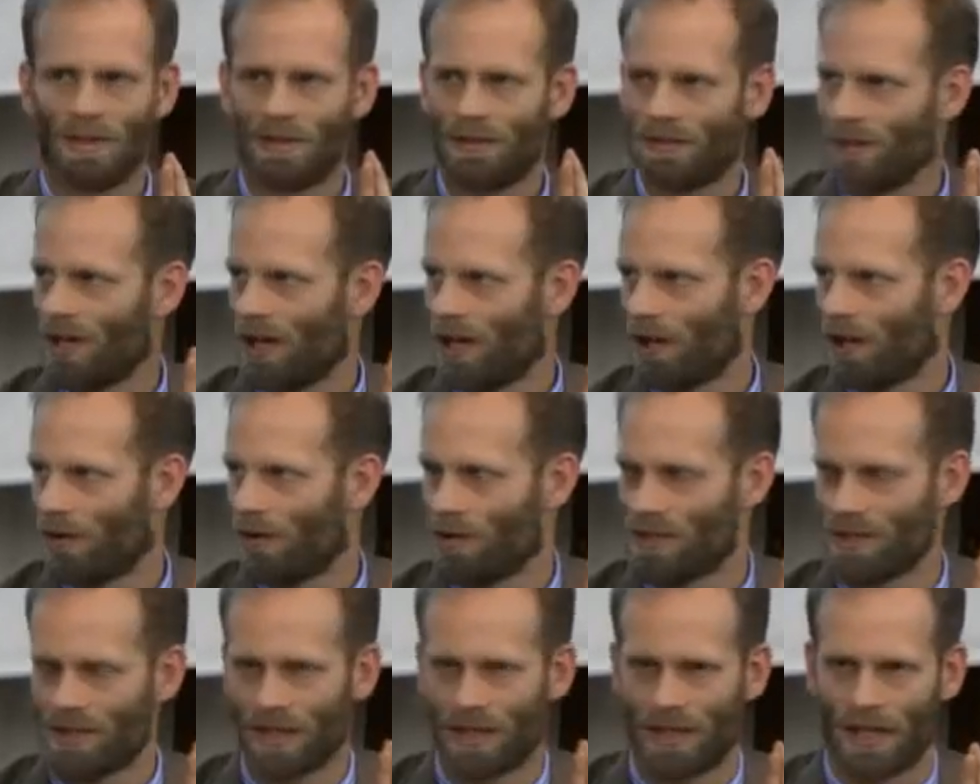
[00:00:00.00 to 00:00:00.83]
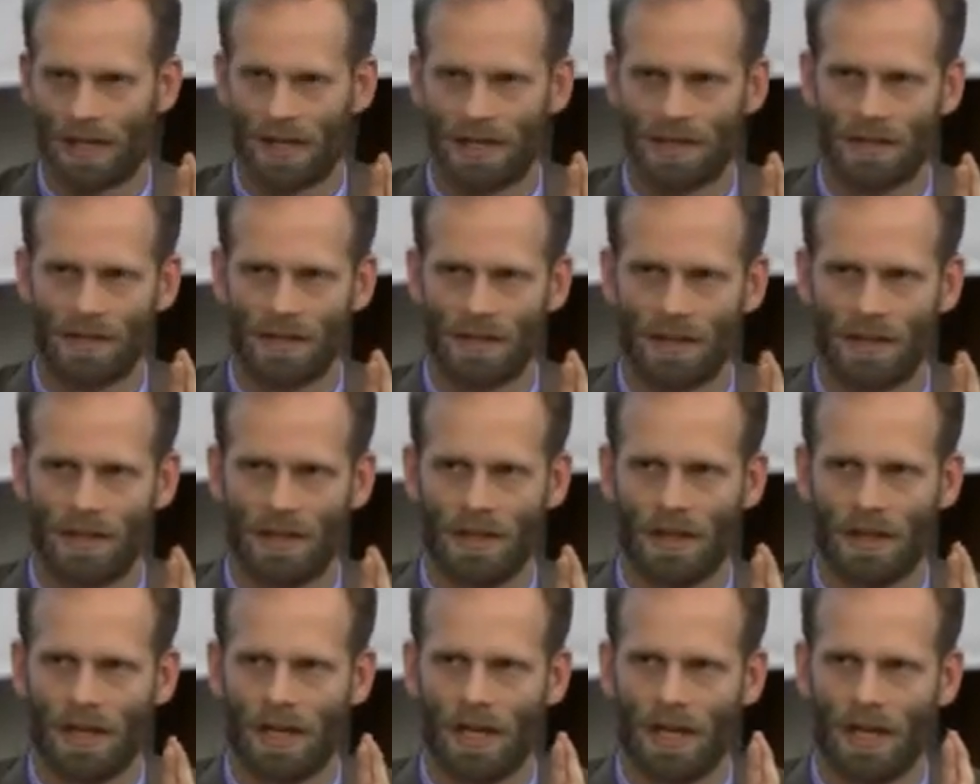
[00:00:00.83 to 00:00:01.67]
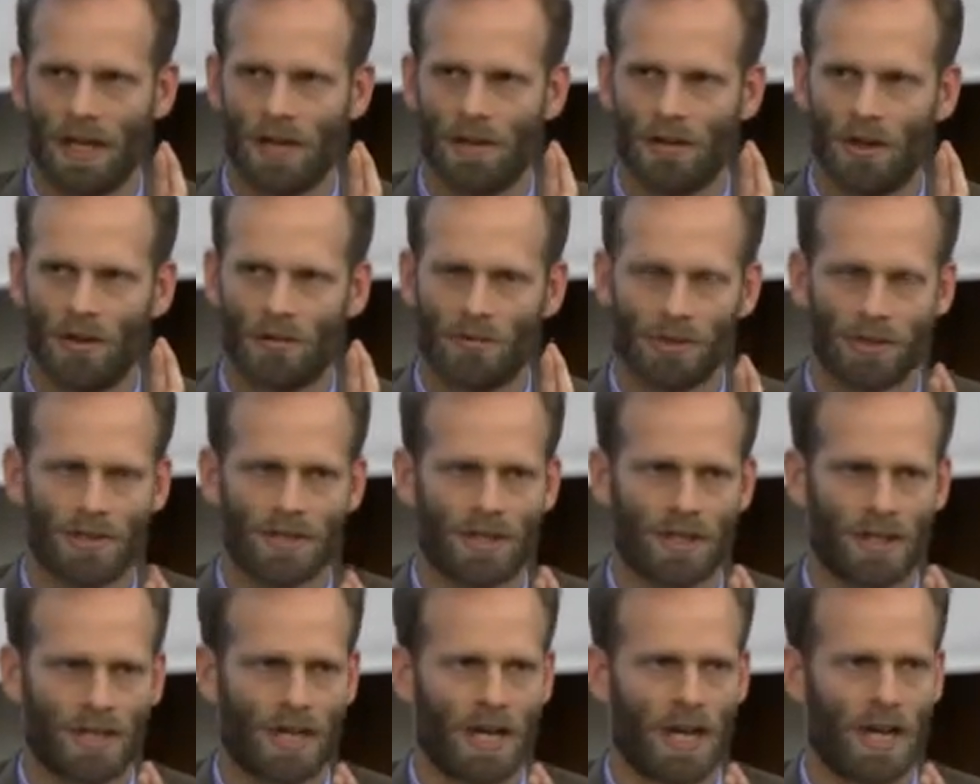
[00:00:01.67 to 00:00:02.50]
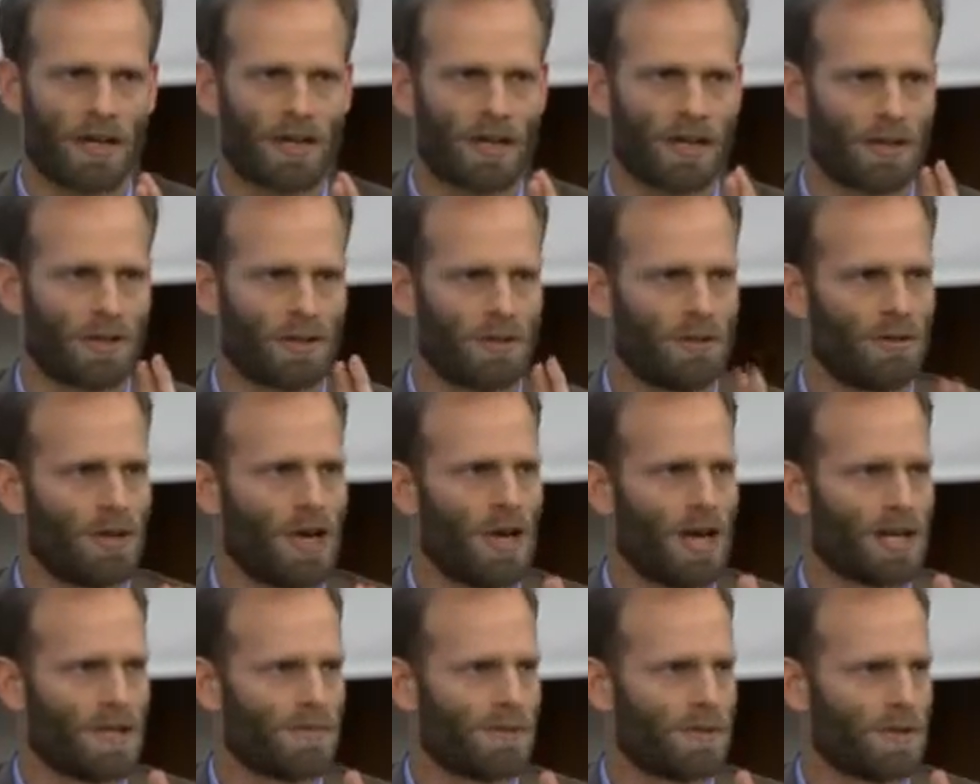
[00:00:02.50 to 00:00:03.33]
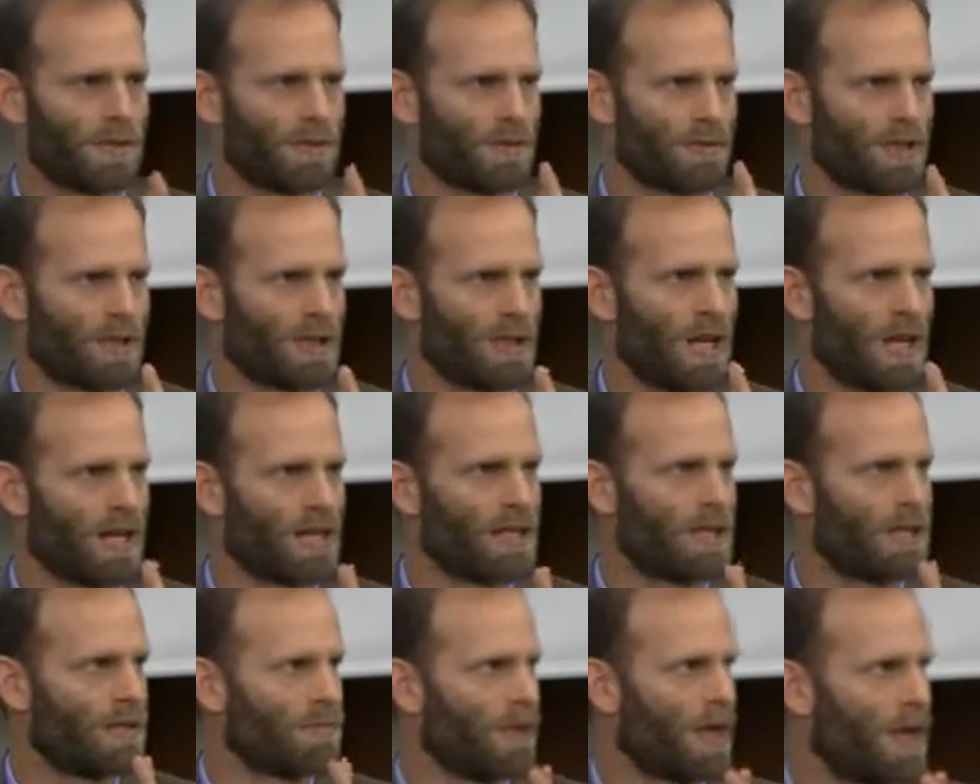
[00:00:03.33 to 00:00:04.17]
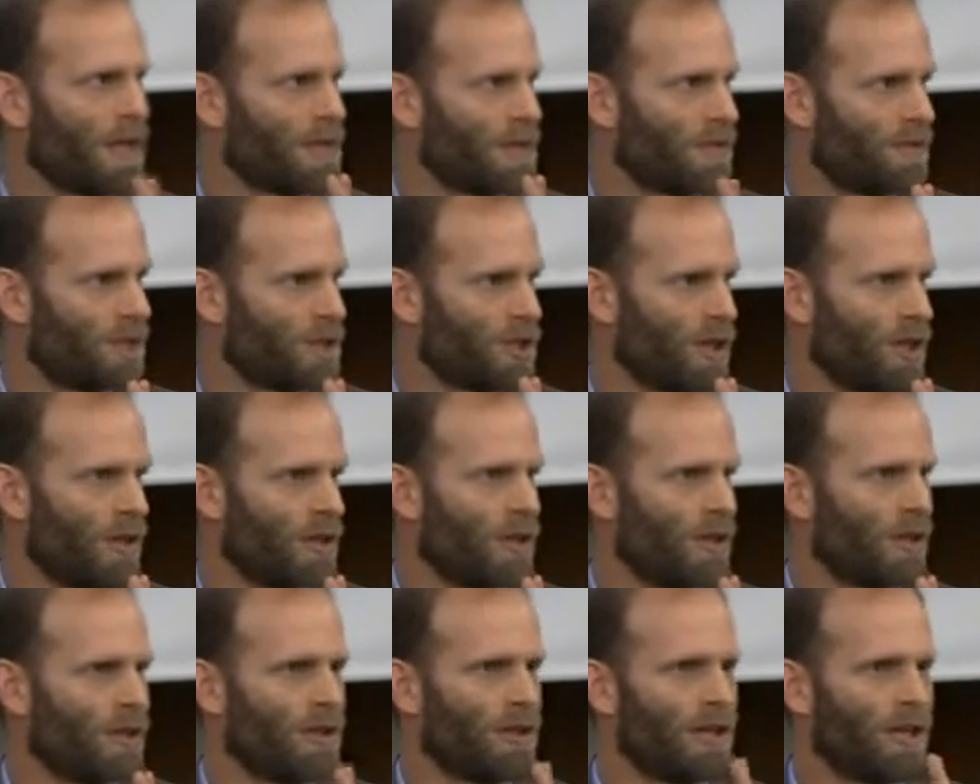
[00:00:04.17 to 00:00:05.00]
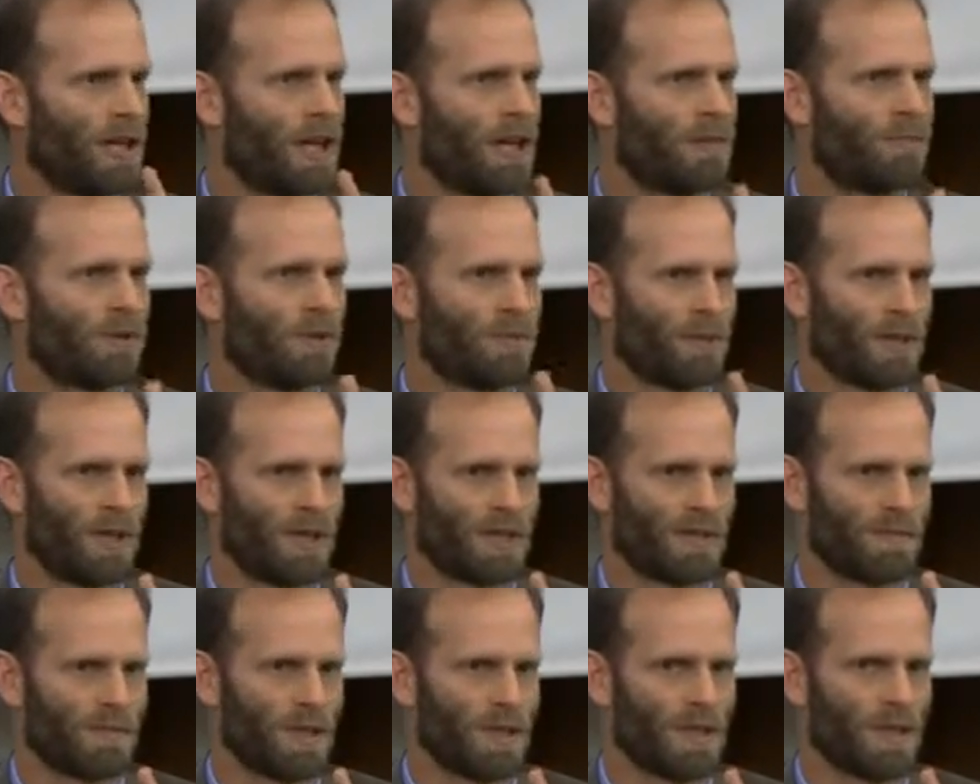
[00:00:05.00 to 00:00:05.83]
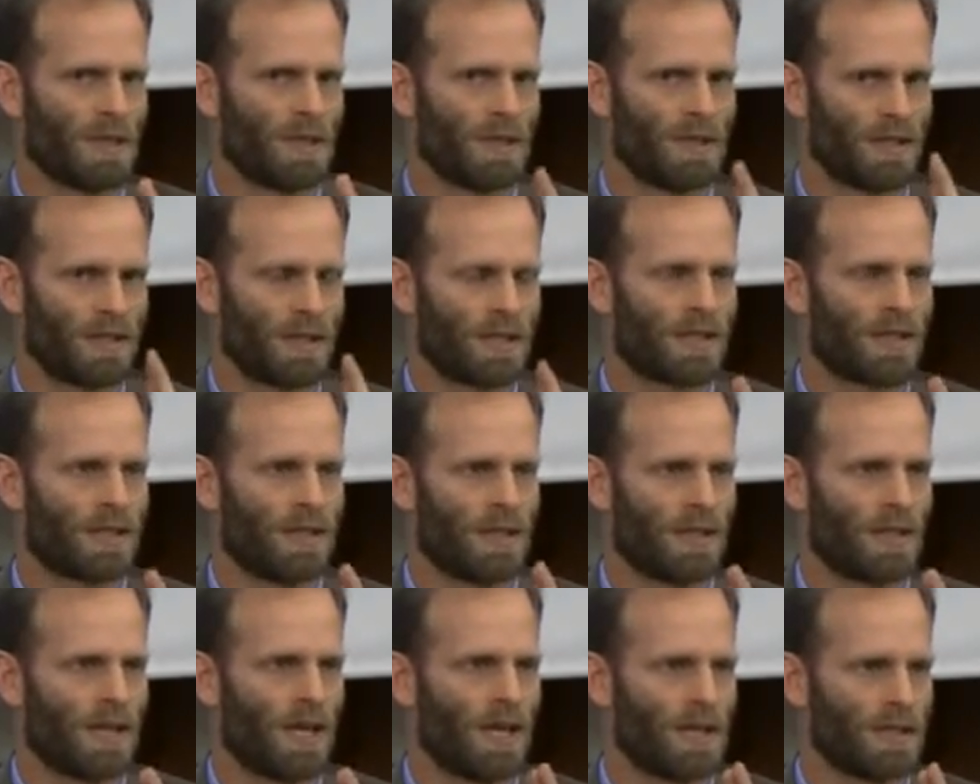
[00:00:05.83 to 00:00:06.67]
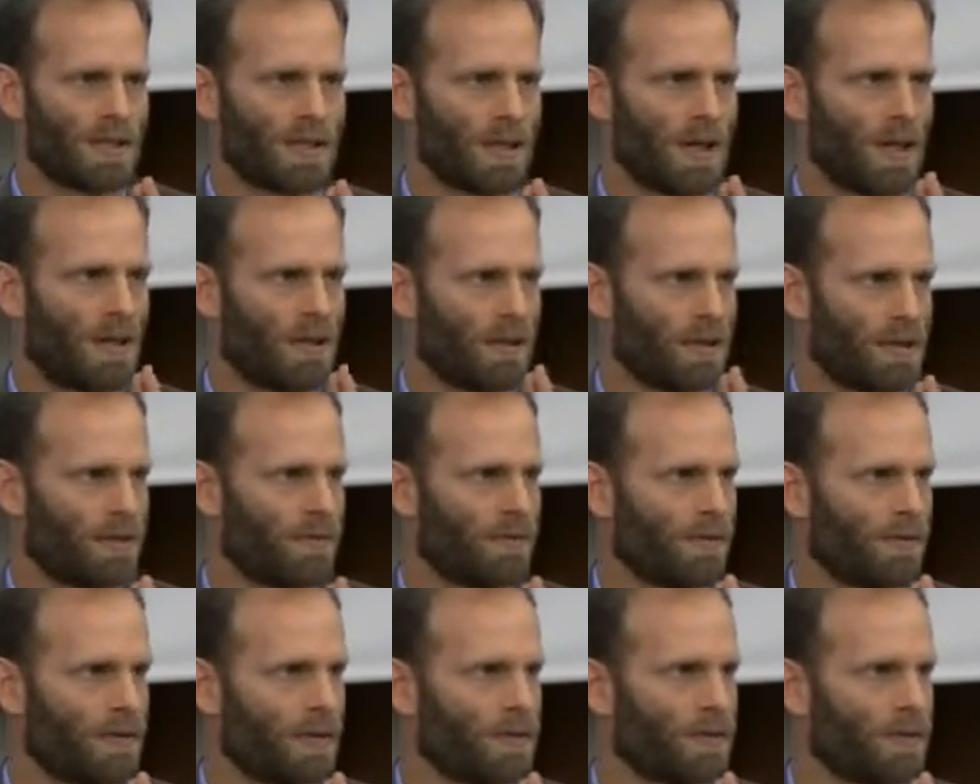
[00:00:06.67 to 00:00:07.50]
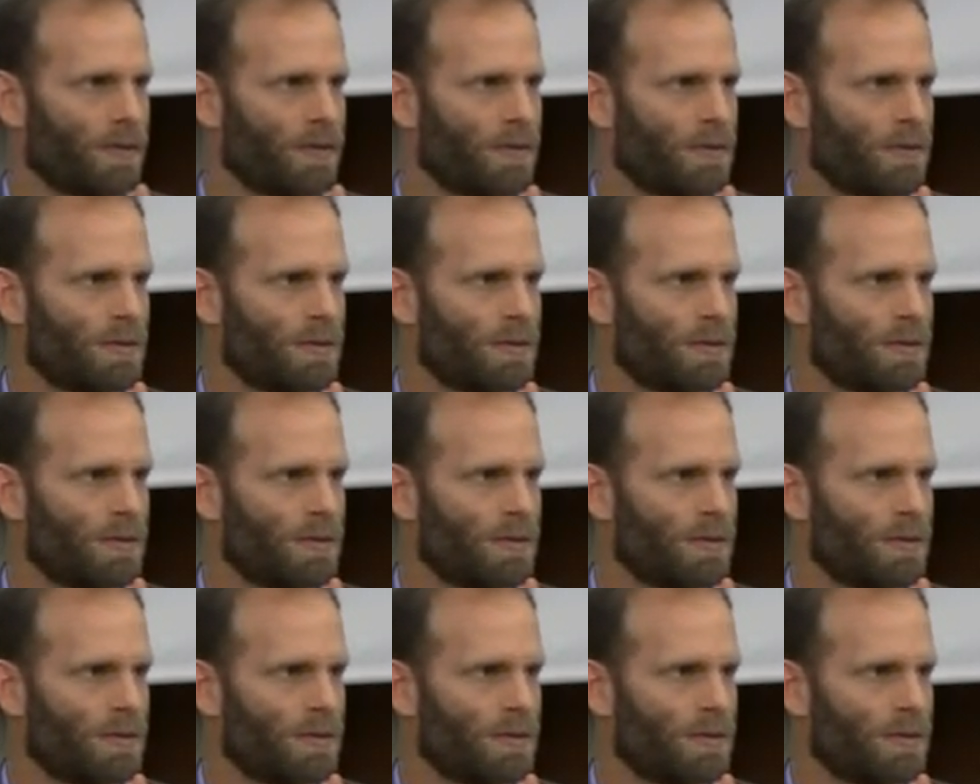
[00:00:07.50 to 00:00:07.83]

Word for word: It's not always the case. In Aroostook County, two hospitals within 19 miles of each other. Hip replacement, $16,000 differential.